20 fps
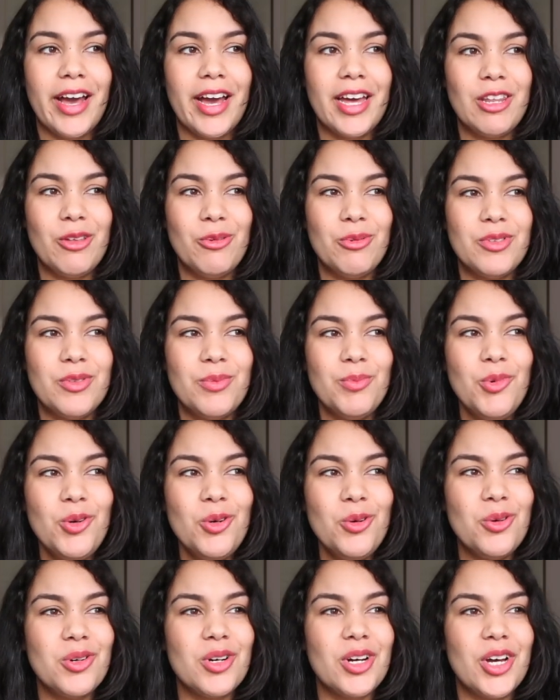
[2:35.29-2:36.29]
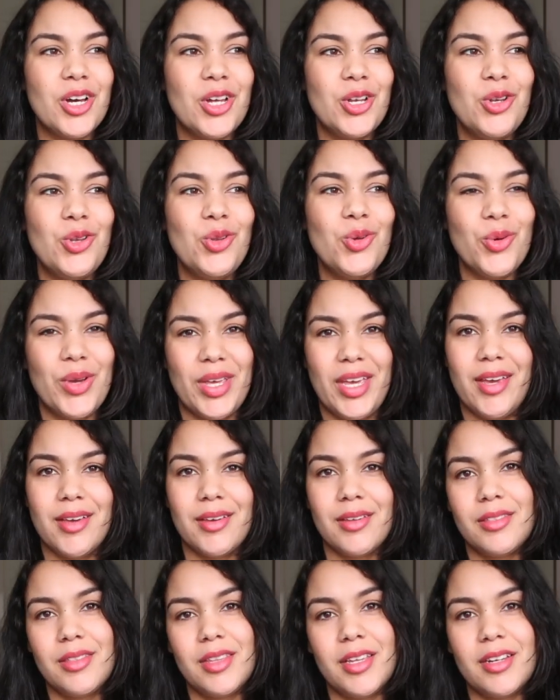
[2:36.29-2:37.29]
And it was more
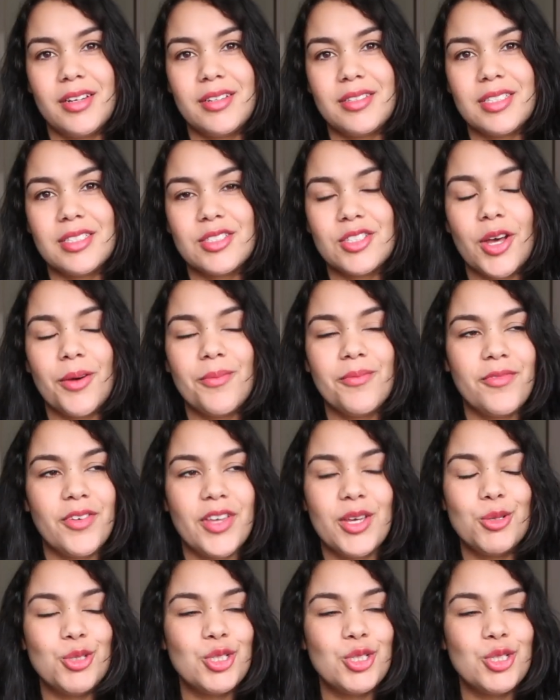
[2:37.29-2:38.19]
annoying than discomfort.